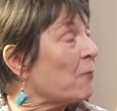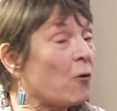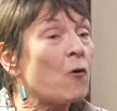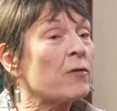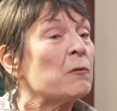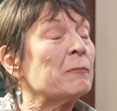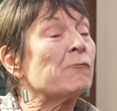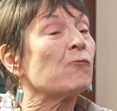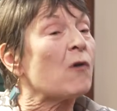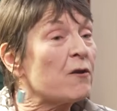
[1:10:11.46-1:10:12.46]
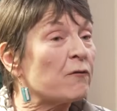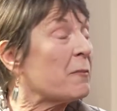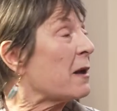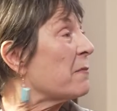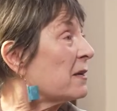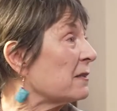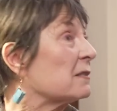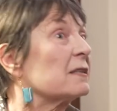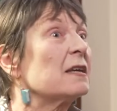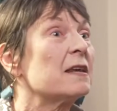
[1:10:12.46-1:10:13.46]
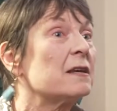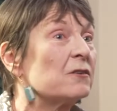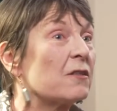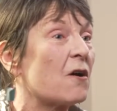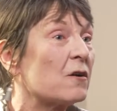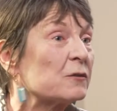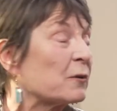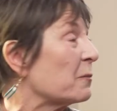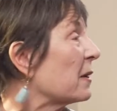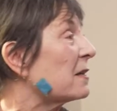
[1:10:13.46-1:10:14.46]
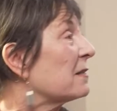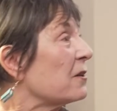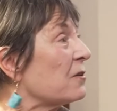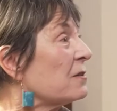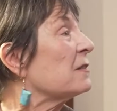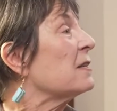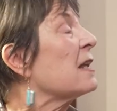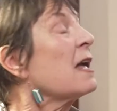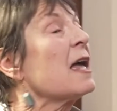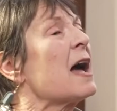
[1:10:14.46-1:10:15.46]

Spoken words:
Or they would be run over by buses getting to the hospital because they couldn't see.